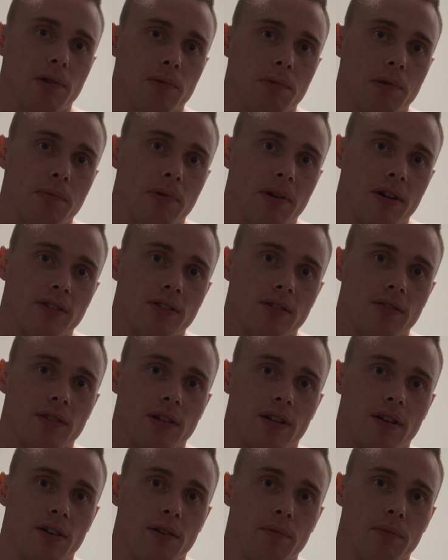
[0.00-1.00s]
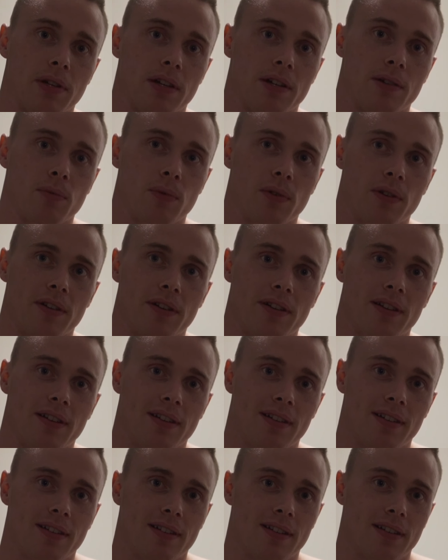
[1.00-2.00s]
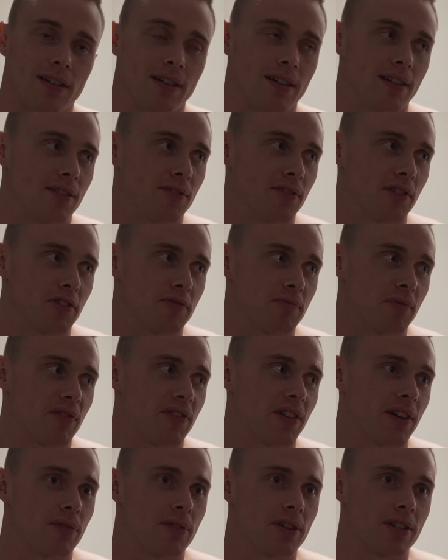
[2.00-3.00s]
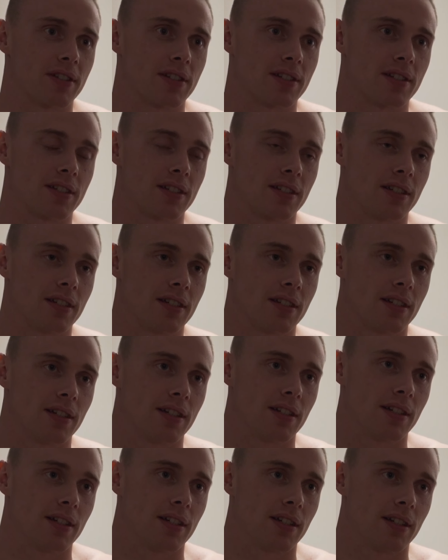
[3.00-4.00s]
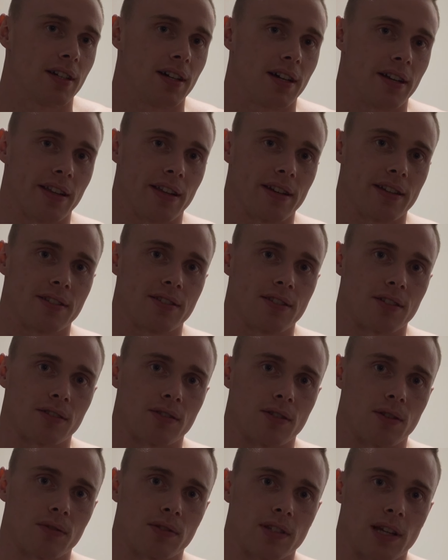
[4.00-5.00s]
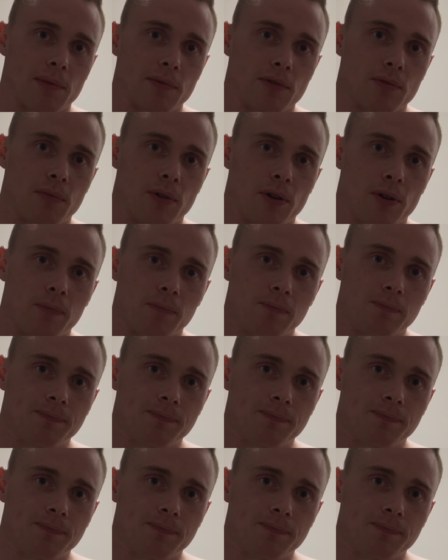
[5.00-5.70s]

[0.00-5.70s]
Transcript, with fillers: Maybe Pirates of the Caribbean one. Uh, one of my favorites. And then it's just go time tomorrow.